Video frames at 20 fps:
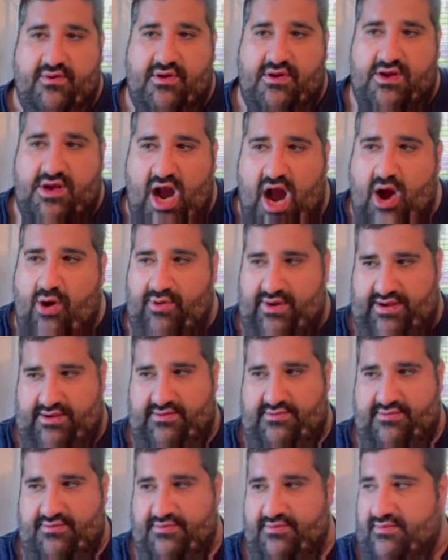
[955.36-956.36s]
going
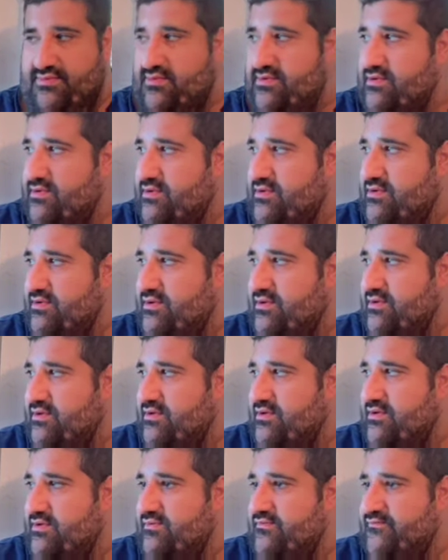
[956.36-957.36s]

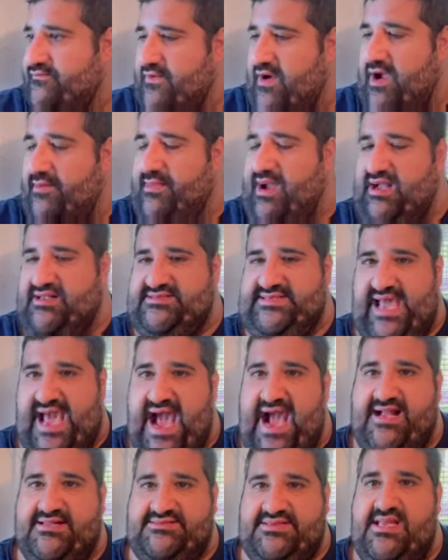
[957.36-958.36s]
from a
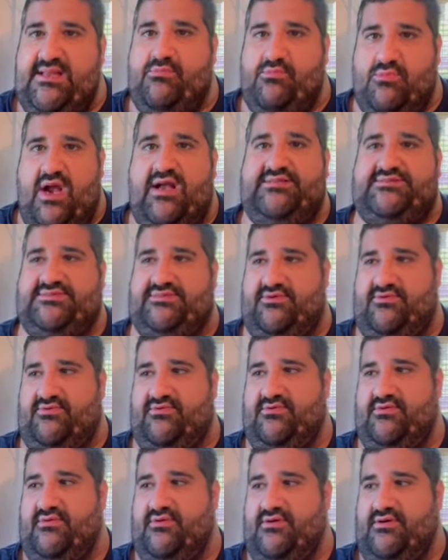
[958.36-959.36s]
tag team wrestler
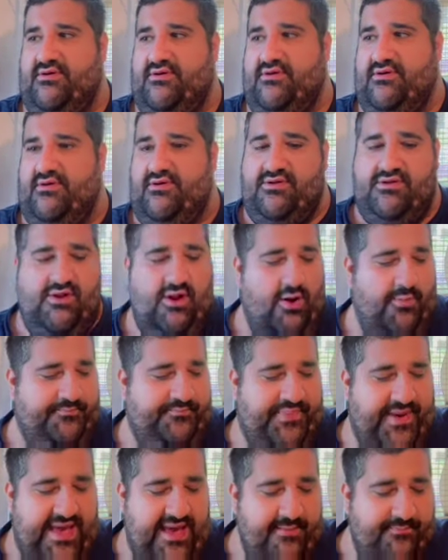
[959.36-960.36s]
you know,
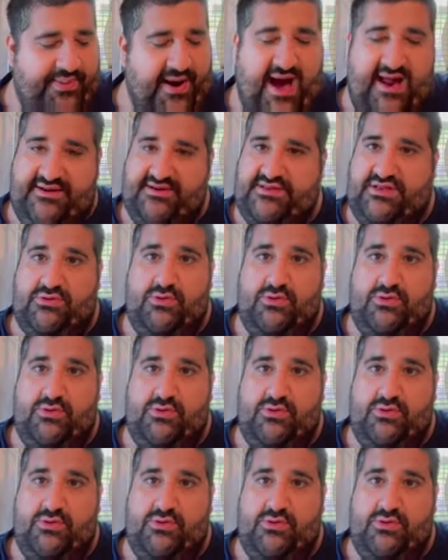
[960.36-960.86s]
being part of the